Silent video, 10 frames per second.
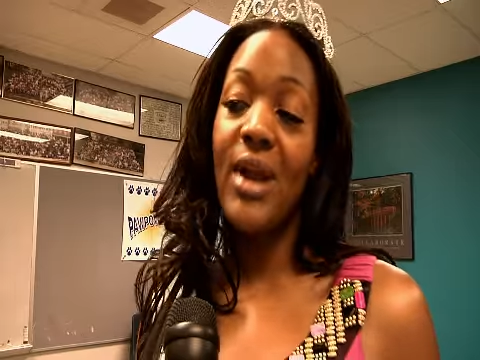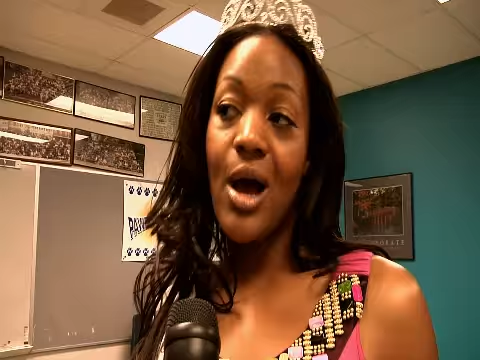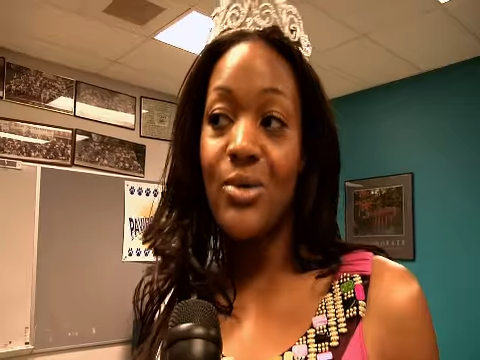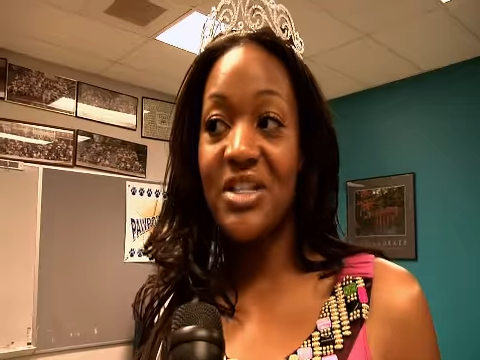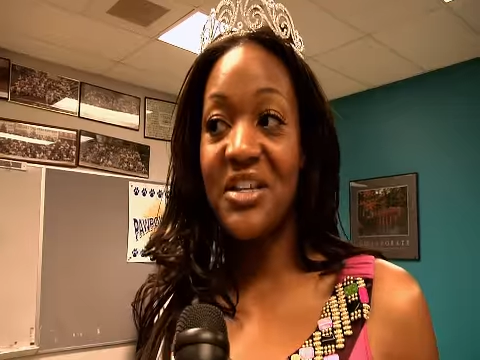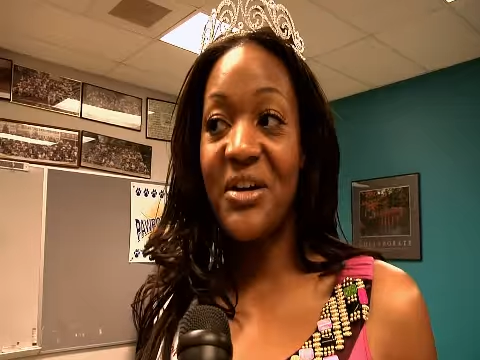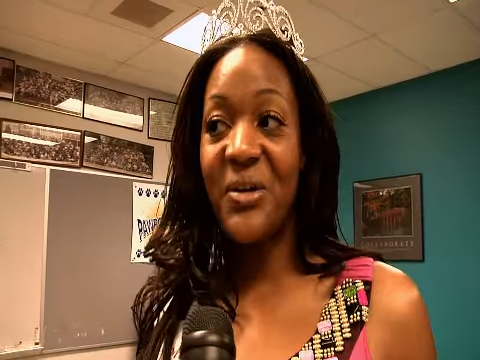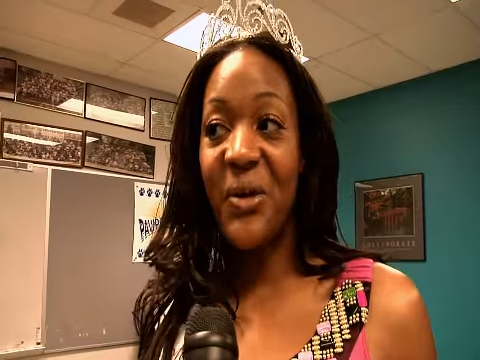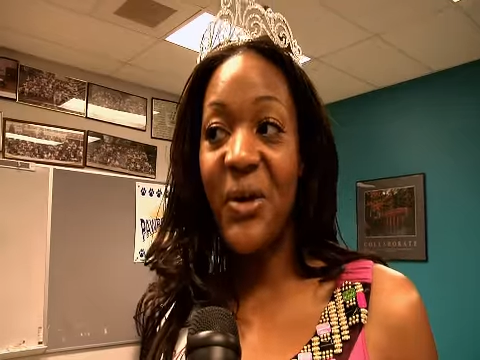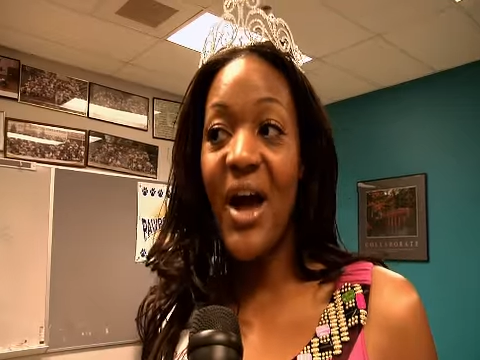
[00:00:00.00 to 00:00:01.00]
when I was a young
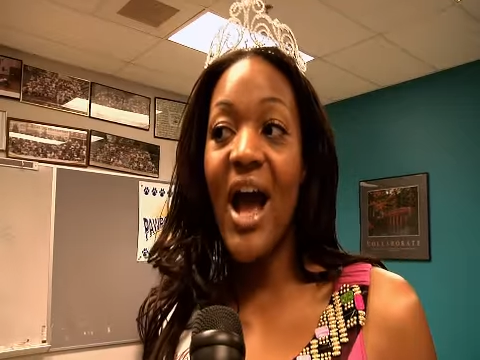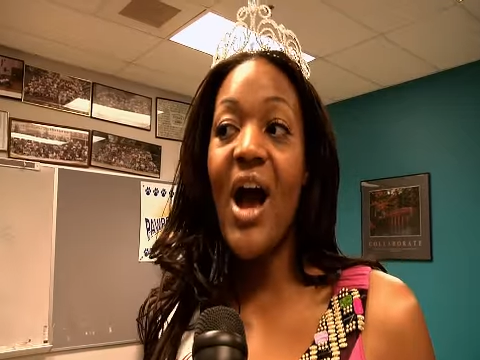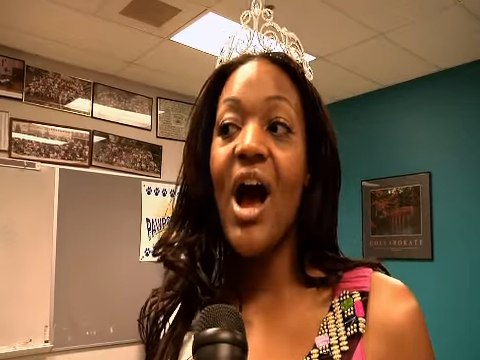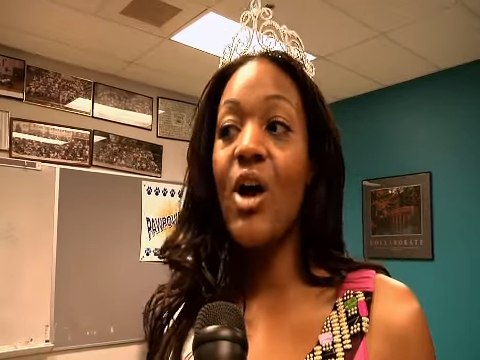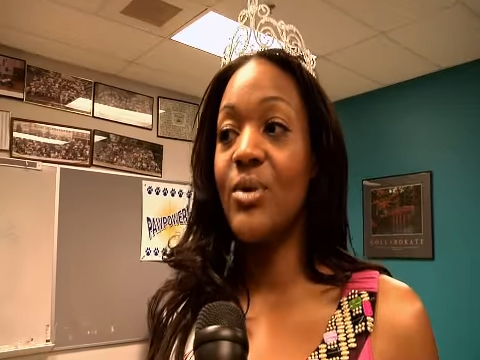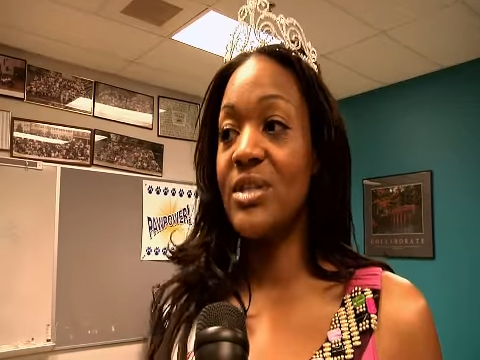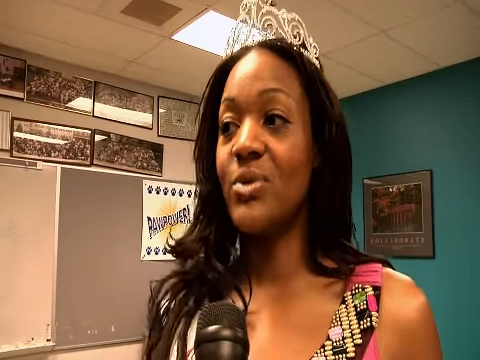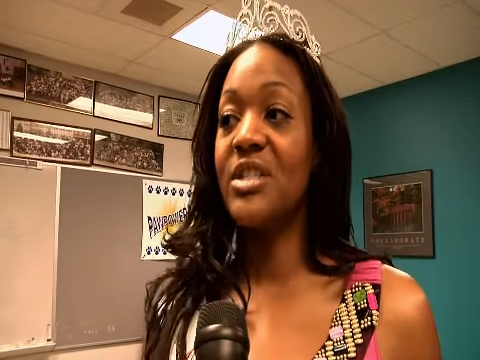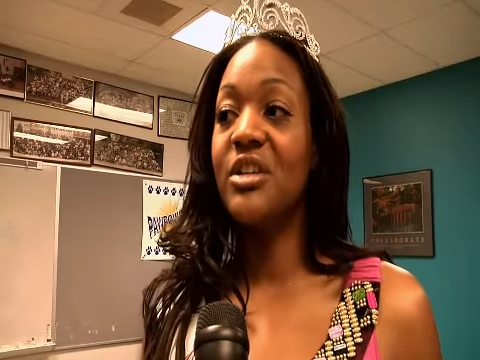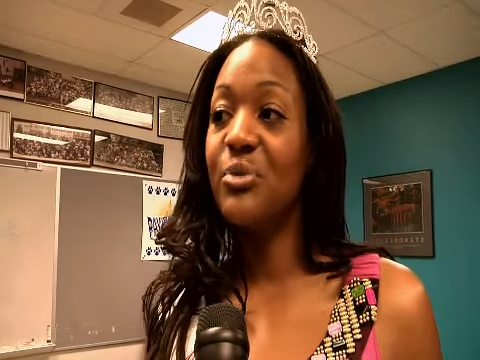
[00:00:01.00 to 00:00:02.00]
girl, how I always
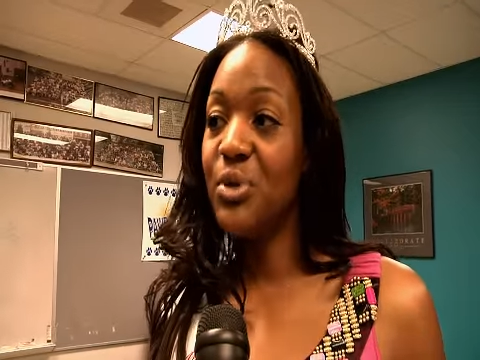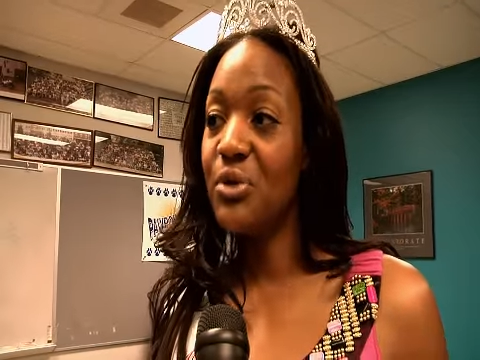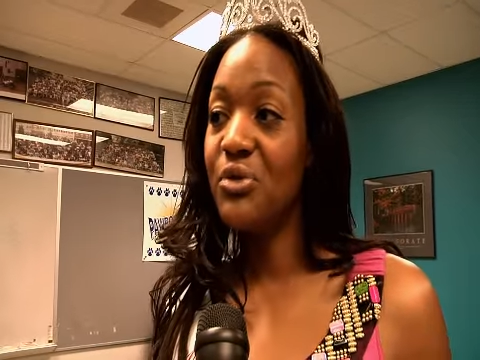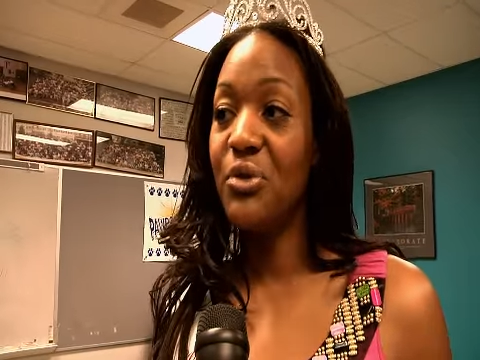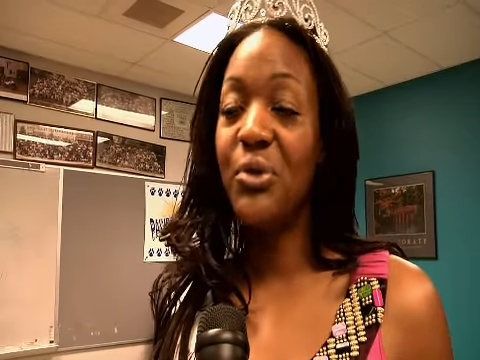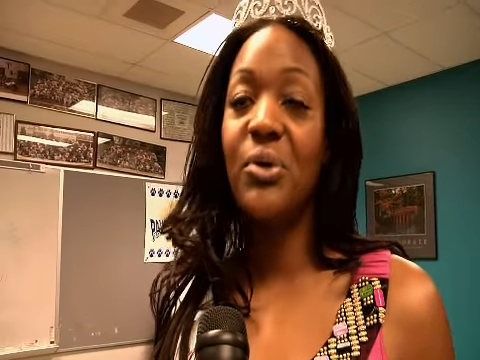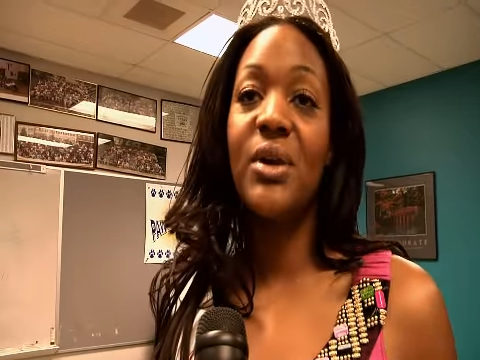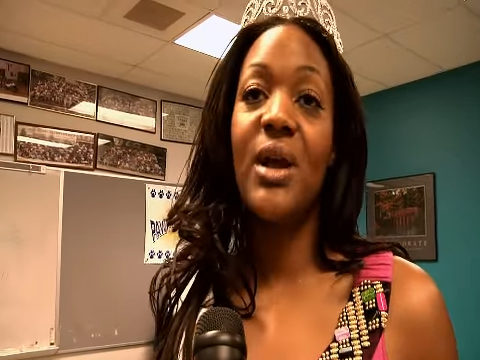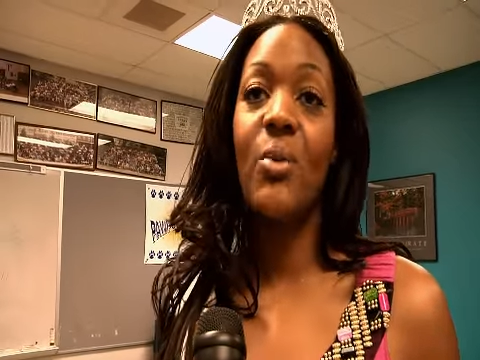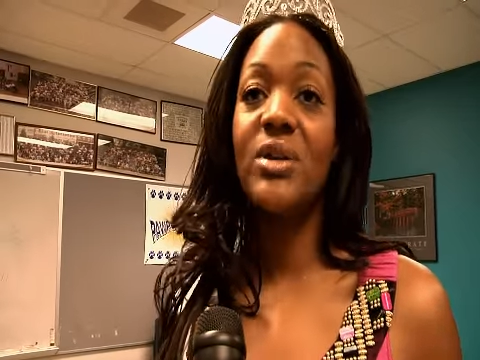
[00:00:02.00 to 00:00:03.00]
wanted to look beautiful
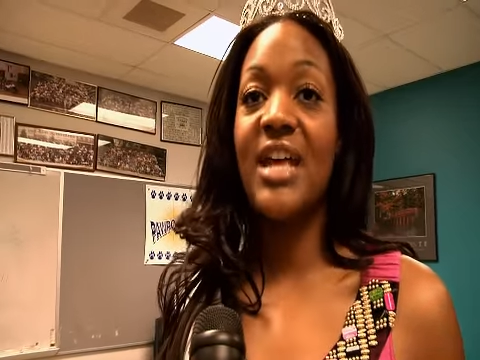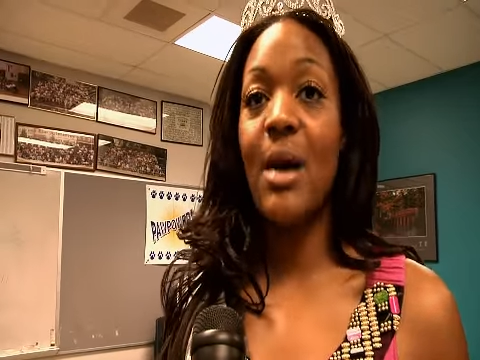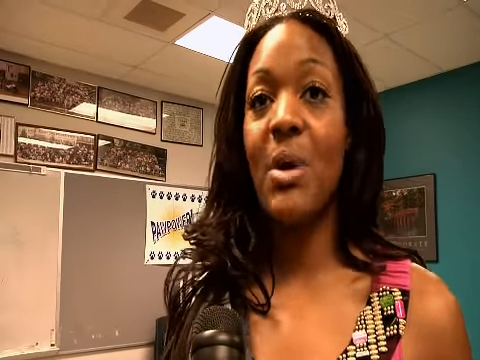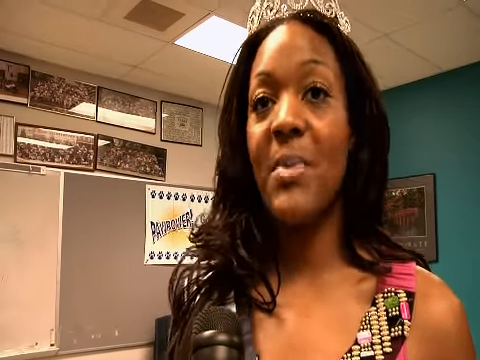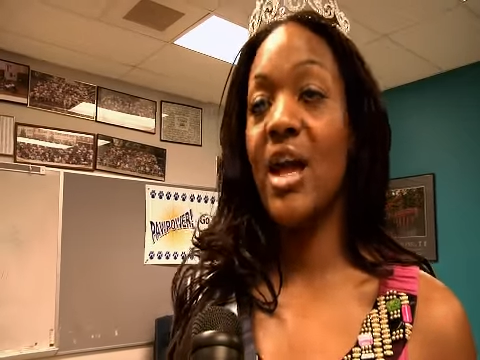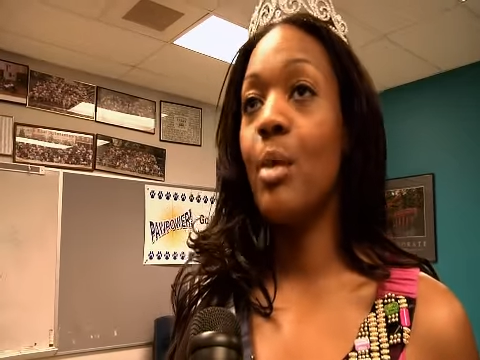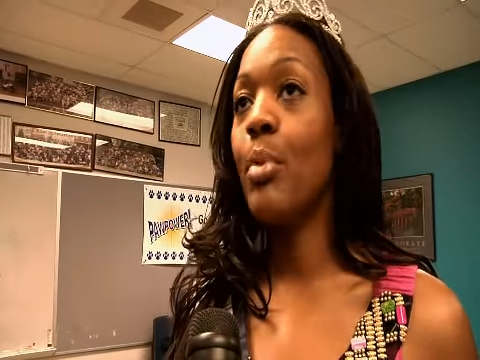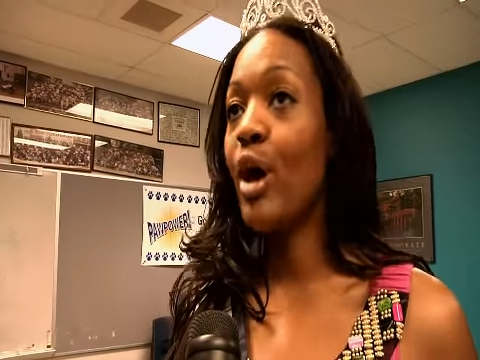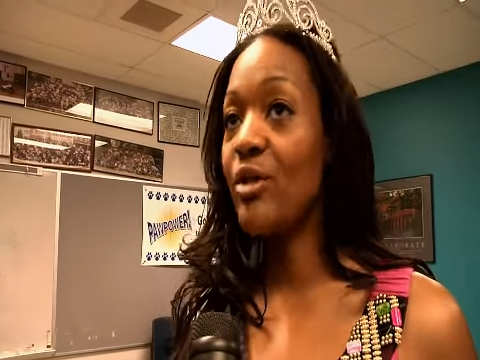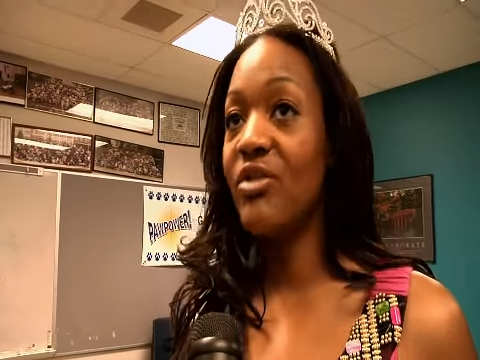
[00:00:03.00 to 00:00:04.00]
and I wanted to have my makeup
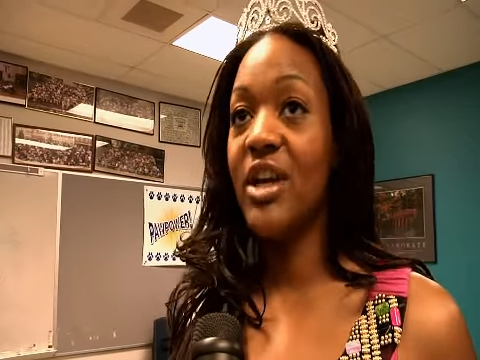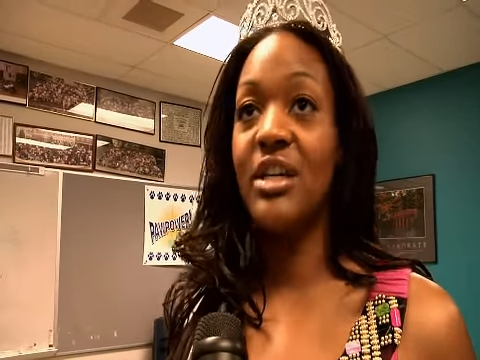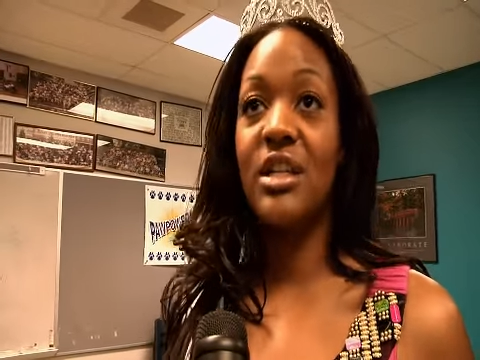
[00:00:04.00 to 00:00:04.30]
perfect.